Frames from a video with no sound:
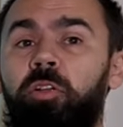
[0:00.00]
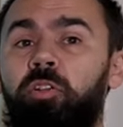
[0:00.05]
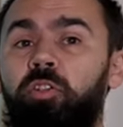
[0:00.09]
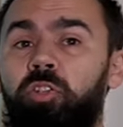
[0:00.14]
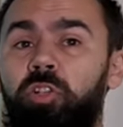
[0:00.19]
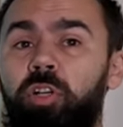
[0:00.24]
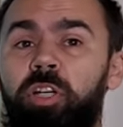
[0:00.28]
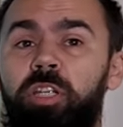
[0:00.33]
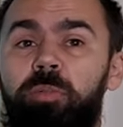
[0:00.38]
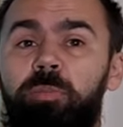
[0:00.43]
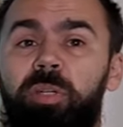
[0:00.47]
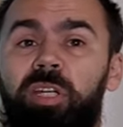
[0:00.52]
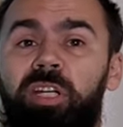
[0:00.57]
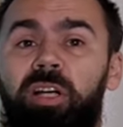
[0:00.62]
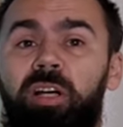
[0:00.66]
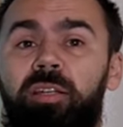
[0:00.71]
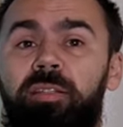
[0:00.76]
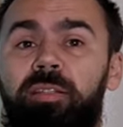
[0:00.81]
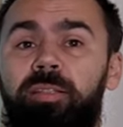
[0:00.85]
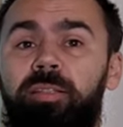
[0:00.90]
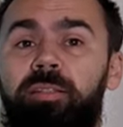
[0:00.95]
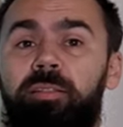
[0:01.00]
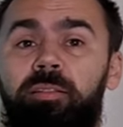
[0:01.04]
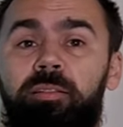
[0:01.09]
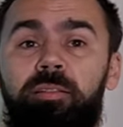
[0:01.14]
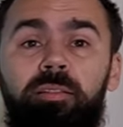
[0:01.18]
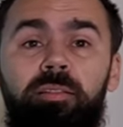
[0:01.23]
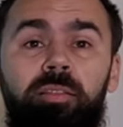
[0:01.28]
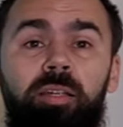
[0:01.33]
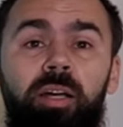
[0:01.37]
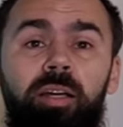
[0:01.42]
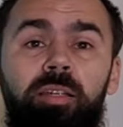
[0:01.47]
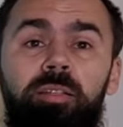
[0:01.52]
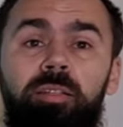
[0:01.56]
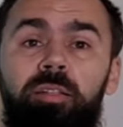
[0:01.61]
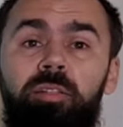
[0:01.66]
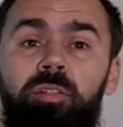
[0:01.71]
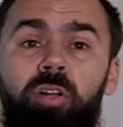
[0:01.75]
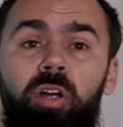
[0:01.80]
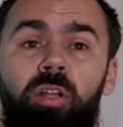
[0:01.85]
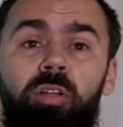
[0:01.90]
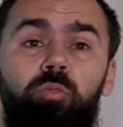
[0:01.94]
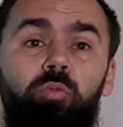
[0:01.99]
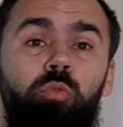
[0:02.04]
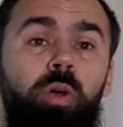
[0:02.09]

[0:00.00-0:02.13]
Just because it doesn't run